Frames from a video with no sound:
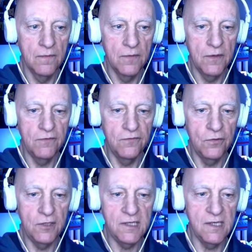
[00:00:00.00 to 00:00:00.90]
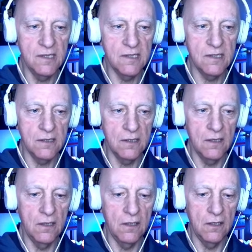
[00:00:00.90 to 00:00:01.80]
the voices
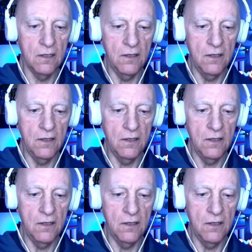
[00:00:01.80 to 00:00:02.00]
are.